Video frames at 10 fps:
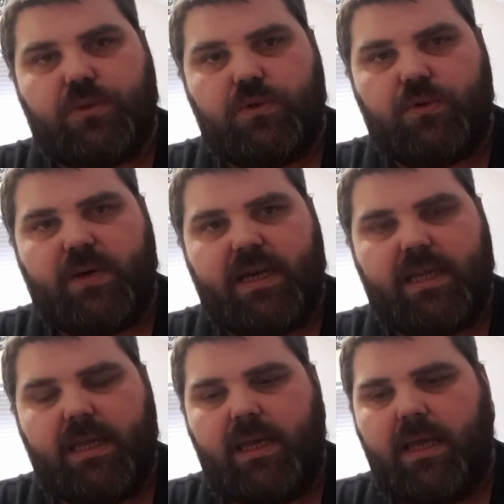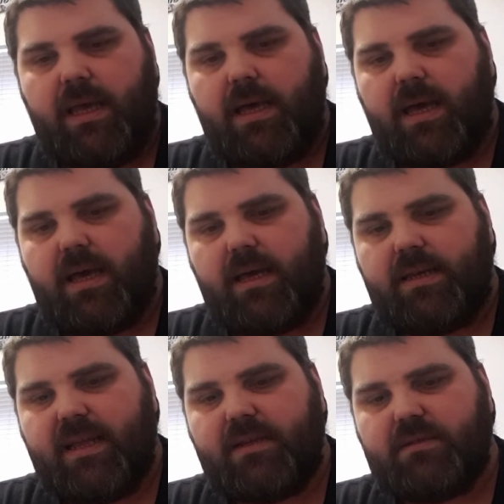hallway.
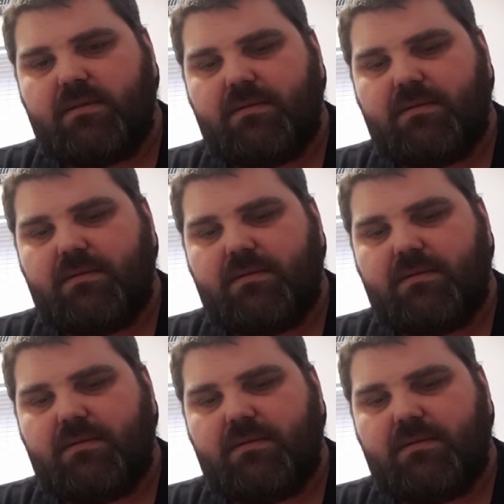Now,